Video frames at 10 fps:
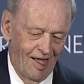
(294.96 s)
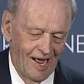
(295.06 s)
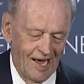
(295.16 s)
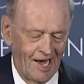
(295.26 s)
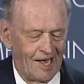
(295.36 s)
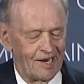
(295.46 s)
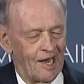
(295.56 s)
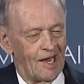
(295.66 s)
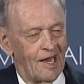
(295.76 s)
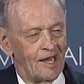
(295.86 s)
And
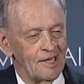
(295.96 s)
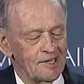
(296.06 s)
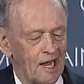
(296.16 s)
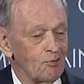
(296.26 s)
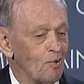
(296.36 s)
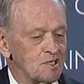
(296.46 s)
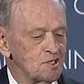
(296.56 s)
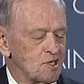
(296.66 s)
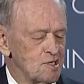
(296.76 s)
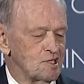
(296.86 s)
that was
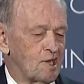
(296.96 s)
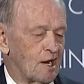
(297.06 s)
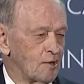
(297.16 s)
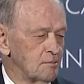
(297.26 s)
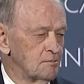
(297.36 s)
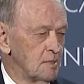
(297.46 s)
it started.